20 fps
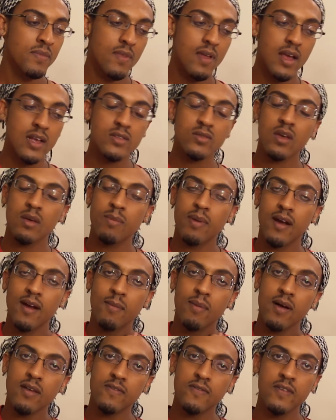XY Power
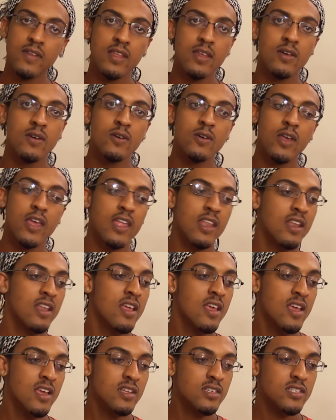Pop's video and
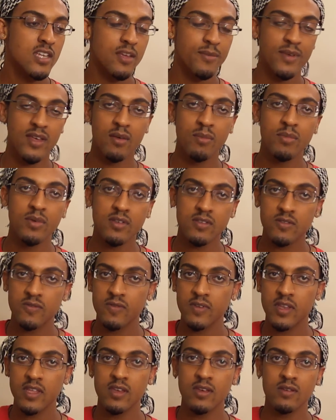J Bell Books
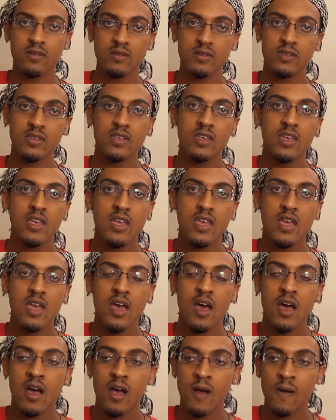videos,
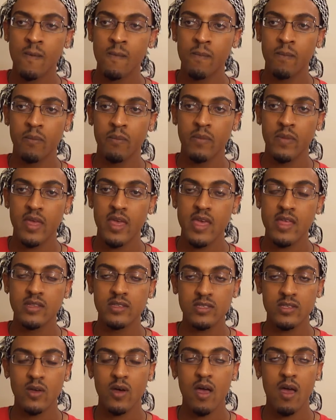and
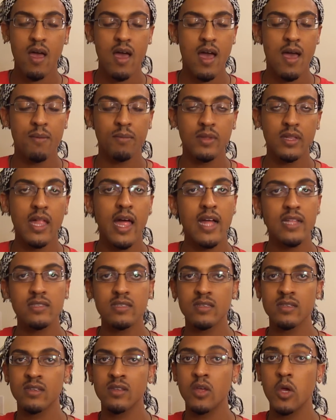so I'm glad
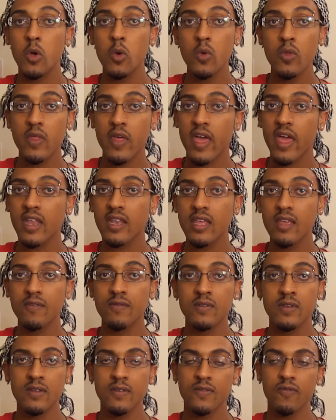to know that
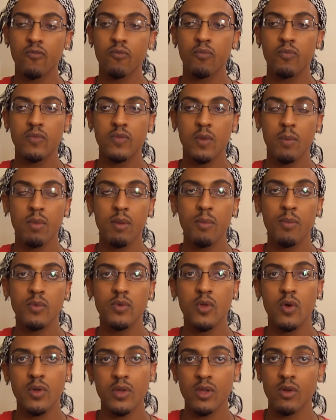even if some people
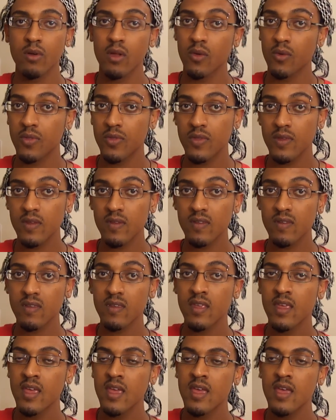don't agree with
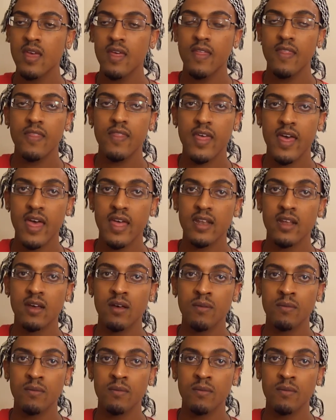this, that